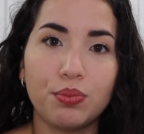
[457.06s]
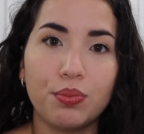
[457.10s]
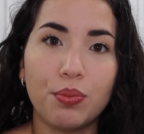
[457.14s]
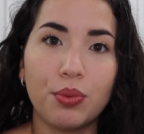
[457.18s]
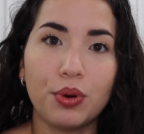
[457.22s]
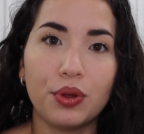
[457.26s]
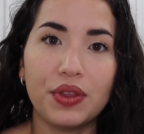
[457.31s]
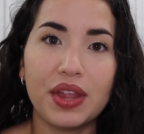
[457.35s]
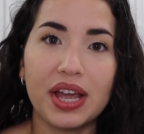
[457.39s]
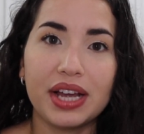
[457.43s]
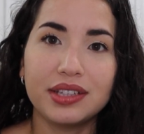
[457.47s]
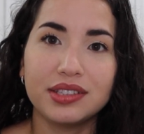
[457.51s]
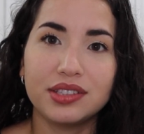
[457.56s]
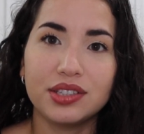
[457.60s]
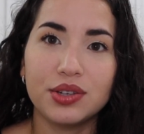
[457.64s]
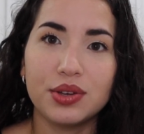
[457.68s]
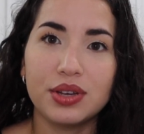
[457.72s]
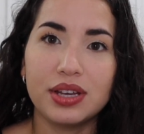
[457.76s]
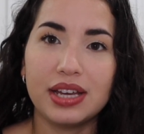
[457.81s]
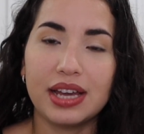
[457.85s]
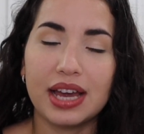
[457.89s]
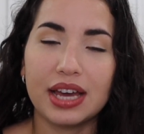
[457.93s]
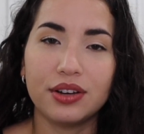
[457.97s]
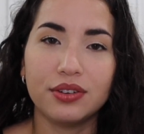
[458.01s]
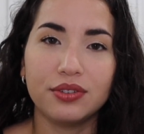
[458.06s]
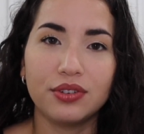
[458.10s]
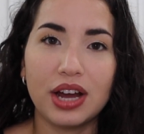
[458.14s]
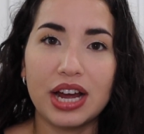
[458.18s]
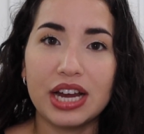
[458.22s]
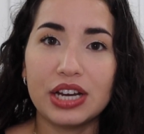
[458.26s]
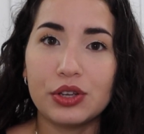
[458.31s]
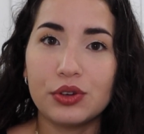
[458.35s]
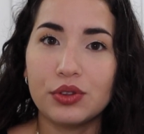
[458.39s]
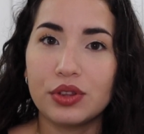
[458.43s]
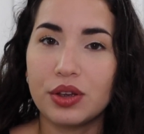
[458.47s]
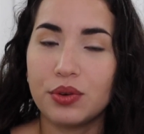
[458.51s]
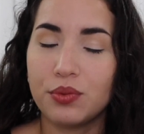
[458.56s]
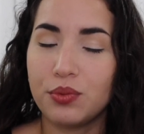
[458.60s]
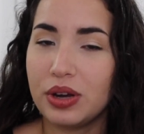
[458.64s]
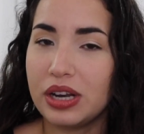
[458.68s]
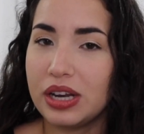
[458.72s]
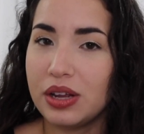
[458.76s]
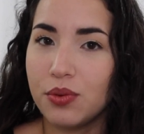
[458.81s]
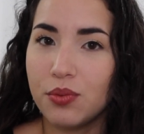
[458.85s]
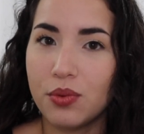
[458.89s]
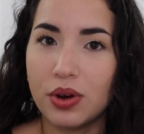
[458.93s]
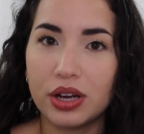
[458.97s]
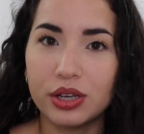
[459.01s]
protect you and kind of guide you. They
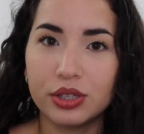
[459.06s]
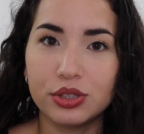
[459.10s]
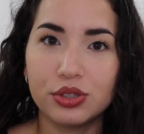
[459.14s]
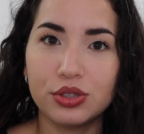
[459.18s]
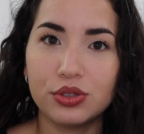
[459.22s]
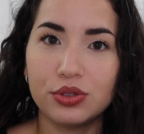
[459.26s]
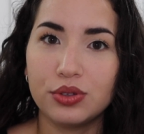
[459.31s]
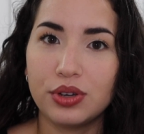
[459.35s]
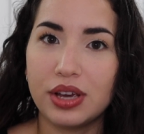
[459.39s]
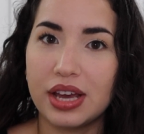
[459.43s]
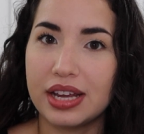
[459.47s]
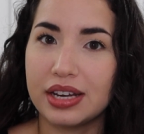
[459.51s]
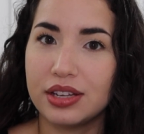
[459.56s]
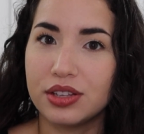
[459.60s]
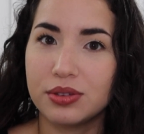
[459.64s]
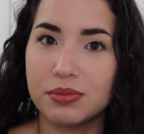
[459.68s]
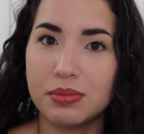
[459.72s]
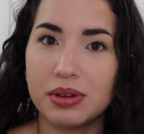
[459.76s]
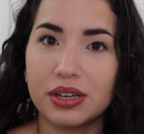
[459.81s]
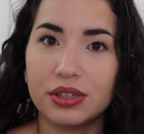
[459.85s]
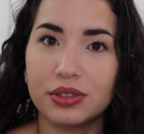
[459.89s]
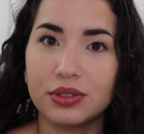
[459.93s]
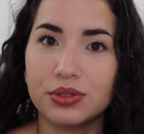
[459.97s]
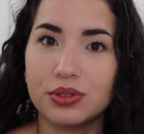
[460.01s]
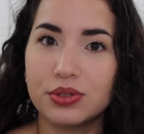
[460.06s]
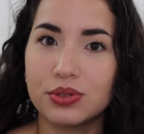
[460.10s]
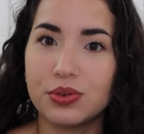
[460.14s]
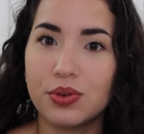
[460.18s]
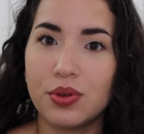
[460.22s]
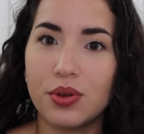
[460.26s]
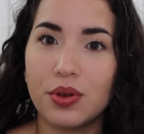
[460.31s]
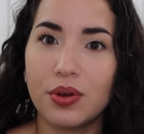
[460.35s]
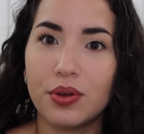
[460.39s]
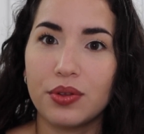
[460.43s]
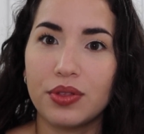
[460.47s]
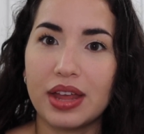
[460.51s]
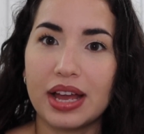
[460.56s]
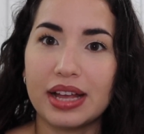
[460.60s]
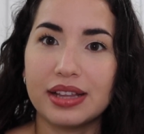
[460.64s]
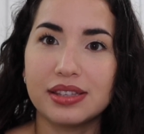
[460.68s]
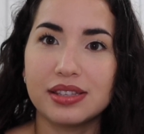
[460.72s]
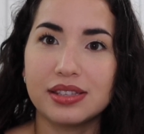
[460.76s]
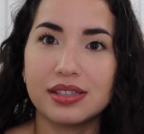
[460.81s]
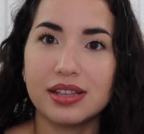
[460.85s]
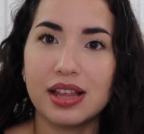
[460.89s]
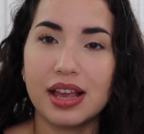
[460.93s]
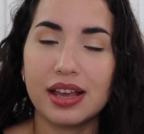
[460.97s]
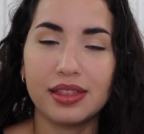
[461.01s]
really want you to get into medical school.
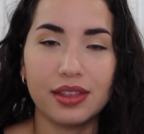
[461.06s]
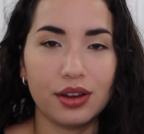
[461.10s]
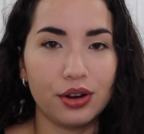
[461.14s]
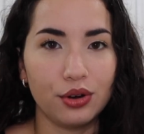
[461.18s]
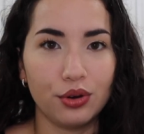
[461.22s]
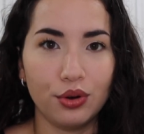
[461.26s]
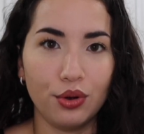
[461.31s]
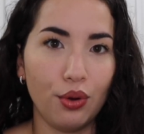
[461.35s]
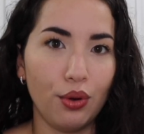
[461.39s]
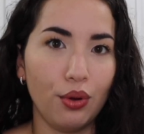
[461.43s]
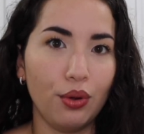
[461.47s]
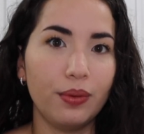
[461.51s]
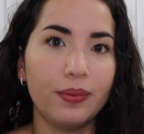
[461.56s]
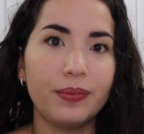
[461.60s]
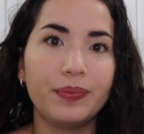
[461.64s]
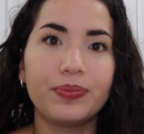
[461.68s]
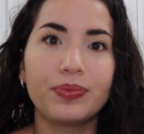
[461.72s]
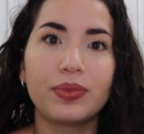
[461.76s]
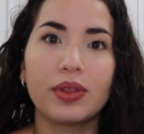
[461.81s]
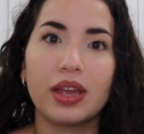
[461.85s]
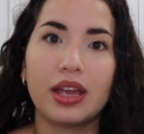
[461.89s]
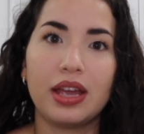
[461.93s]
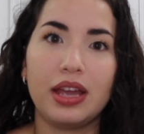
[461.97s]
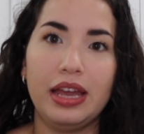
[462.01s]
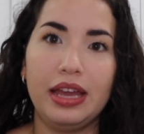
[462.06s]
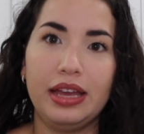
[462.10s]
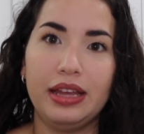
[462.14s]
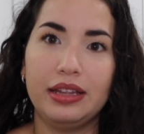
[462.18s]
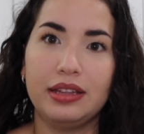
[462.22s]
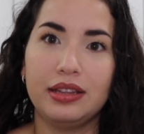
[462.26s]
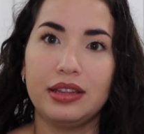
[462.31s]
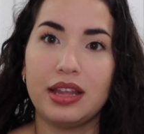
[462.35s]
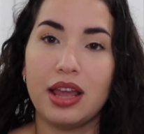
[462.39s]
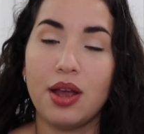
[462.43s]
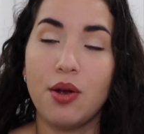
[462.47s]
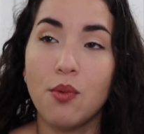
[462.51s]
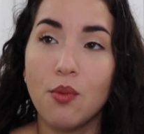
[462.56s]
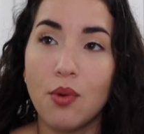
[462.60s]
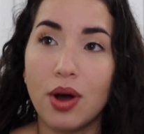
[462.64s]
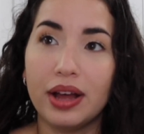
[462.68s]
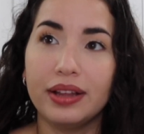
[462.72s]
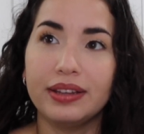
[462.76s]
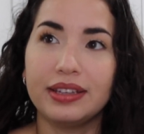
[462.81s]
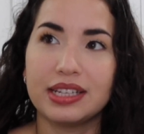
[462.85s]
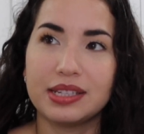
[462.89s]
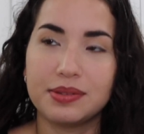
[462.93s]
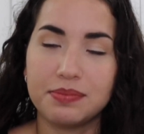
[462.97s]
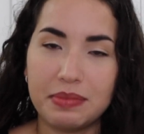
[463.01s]
That's like their goal, and they
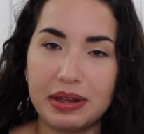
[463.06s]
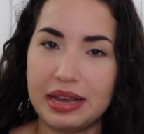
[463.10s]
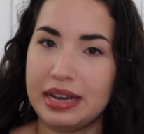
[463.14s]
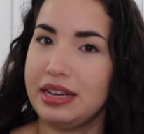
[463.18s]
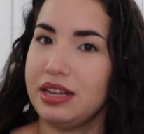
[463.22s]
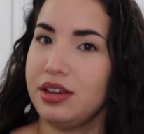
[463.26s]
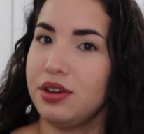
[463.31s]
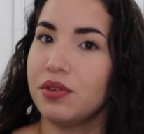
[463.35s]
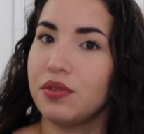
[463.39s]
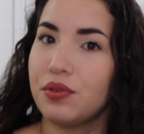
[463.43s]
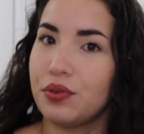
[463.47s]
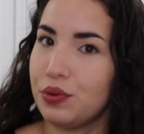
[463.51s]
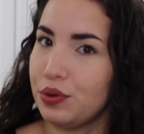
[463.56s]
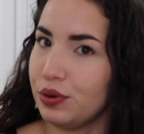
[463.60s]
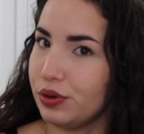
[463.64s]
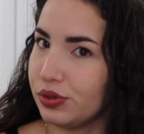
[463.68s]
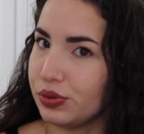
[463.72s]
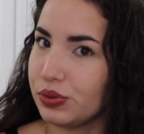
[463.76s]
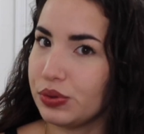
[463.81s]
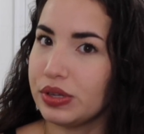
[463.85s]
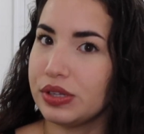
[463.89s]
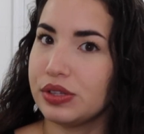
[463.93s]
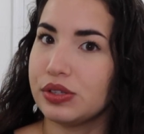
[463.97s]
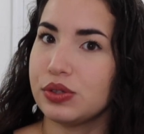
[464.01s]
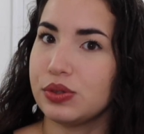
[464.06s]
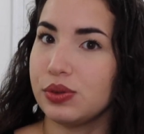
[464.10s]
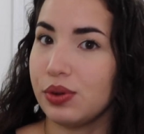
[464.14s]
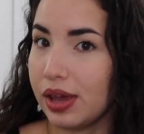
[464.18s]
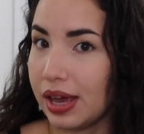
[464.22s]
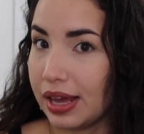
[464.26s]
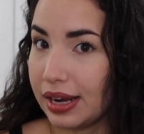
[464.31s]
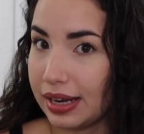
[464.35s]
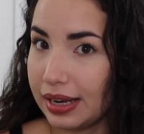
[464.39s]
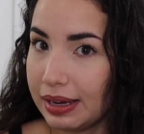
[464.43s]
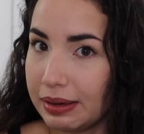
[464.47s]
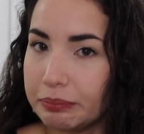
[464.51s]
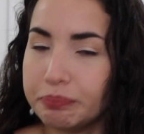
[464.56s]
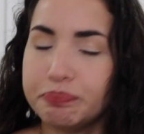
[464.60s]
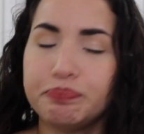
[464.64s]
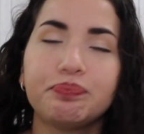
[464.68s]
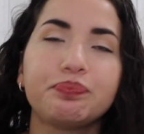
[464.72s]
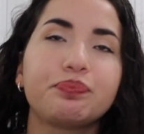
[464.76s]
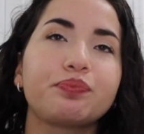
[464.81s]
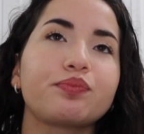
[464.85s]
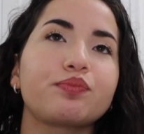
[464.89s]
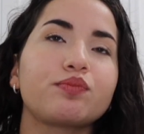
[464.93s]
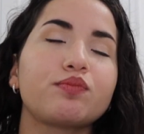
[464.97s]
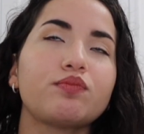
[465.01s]
want as many of their students to get in.
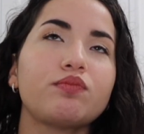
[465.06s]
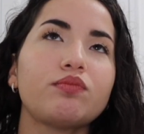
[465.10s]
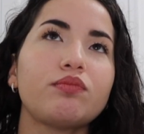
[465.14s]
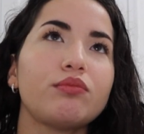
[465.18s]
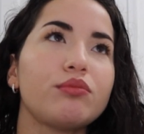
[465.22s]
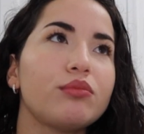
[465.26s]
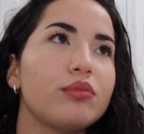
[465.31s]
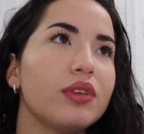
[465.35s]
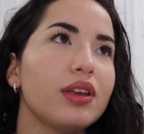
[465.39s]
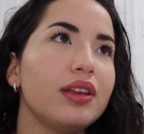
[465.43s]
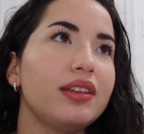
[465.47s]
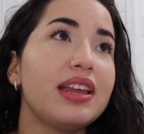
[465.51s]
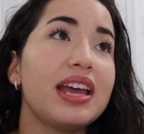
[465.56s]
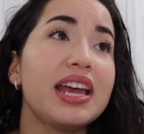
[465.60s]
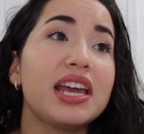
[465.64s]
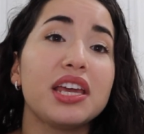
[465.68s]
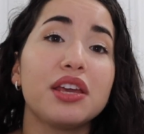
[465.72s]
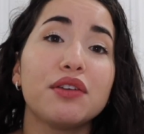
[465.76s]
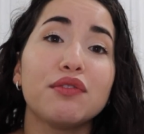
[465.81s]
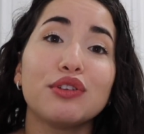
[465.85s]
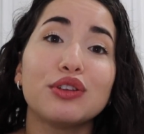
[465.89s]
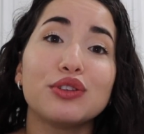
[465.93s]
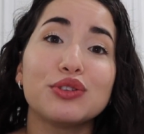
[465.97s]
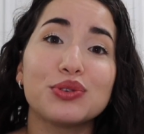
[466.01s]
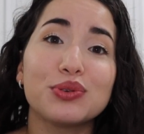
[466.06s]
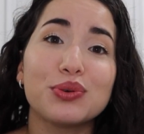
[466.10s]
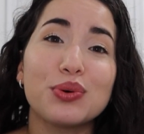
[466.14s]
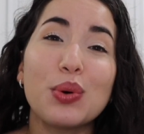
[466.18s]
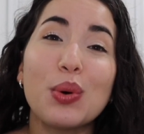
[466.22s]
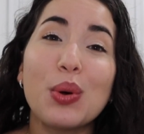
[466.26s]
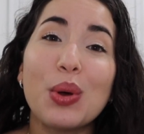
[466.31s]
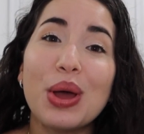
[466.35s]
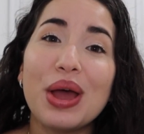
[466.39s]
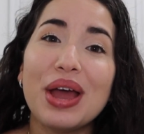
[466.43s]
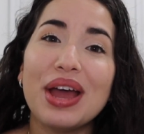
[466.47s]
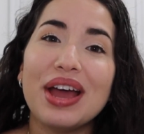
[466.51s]
They even do,